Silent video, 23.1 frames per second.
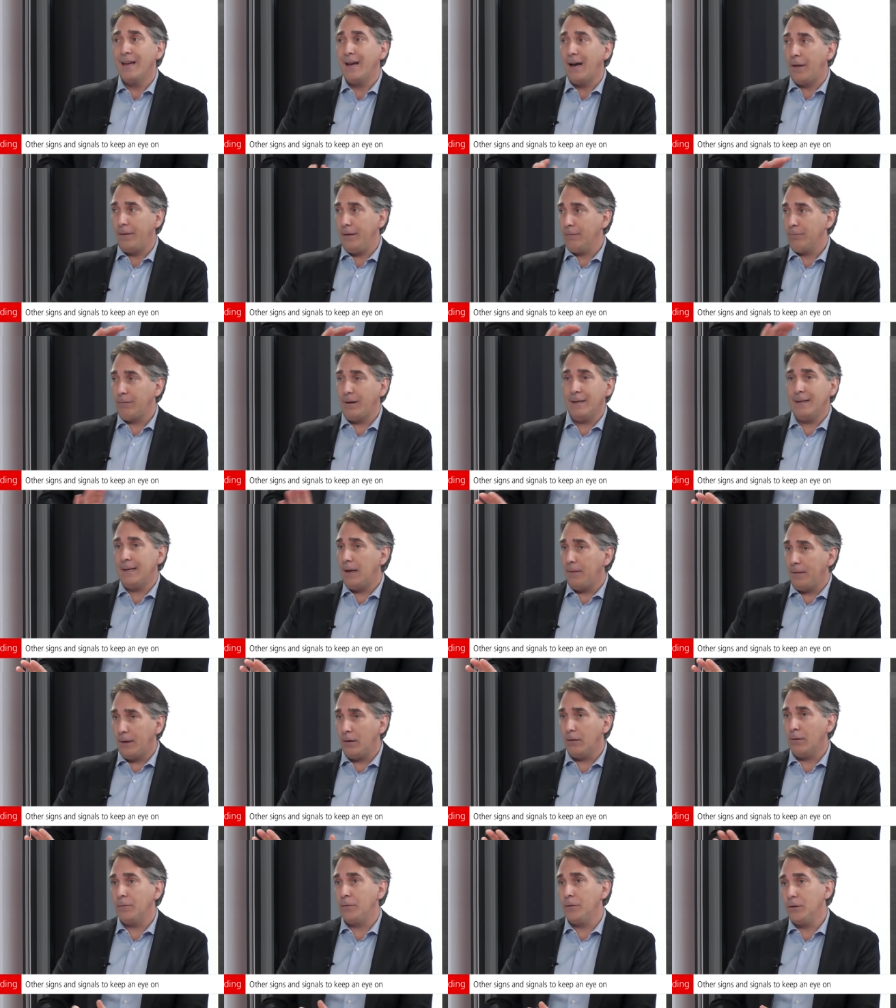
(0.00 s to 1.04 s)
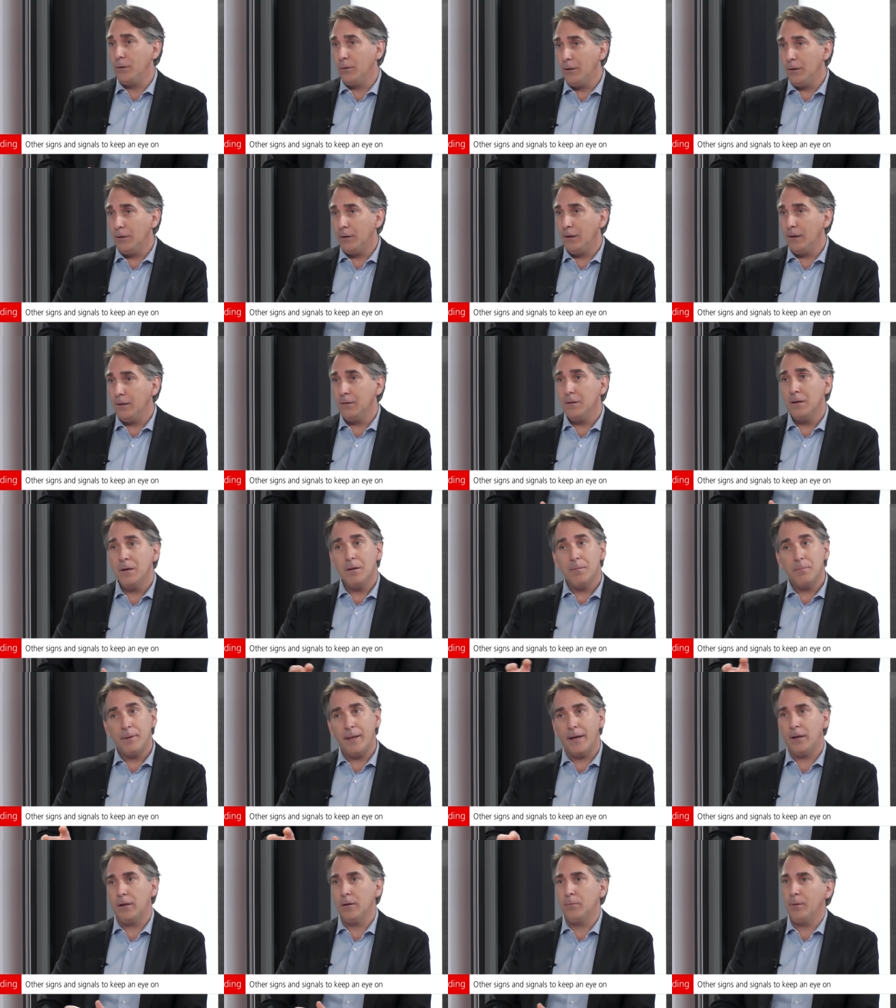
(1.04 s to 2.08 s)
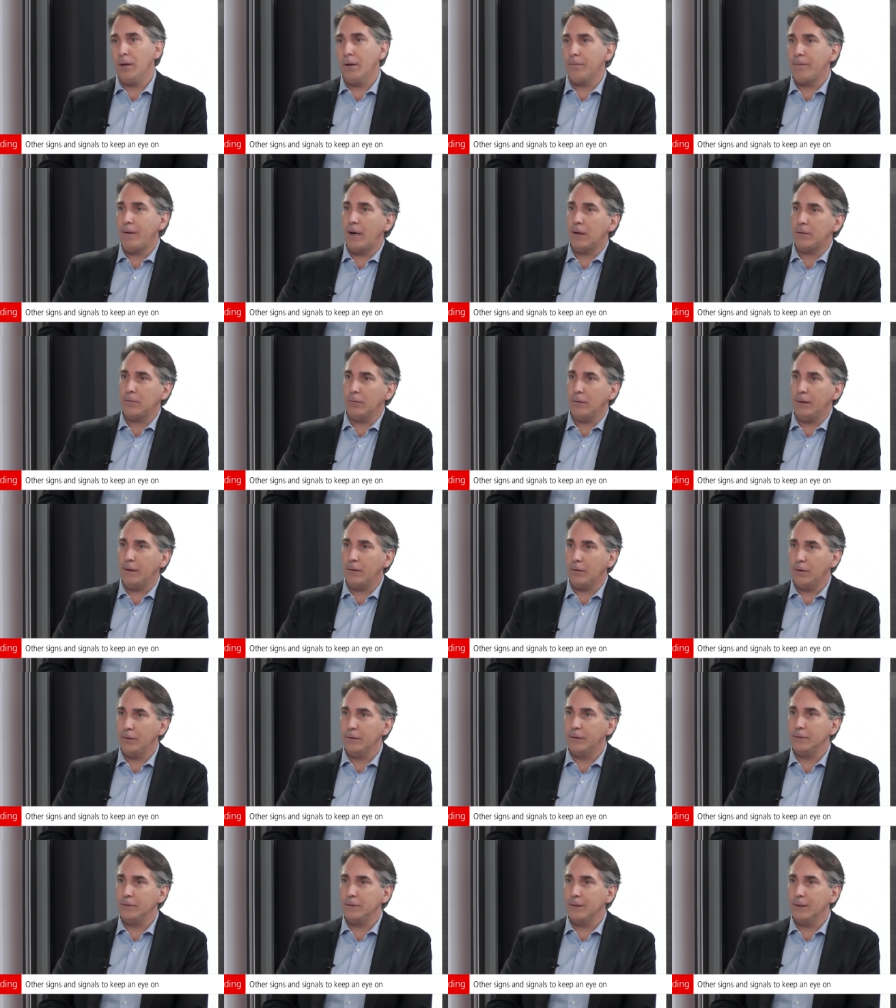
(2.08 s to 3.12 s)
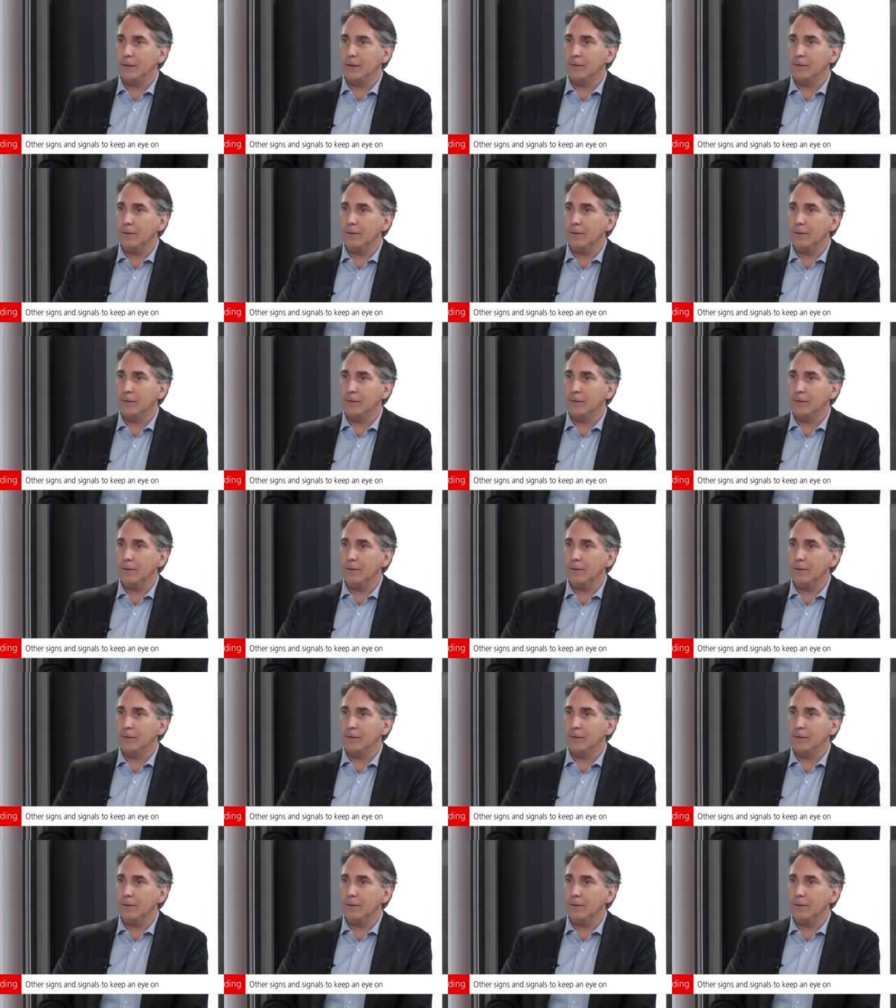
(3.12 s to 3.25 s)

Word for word: I think right now they don't have to do anything, that could be a factor later on this year.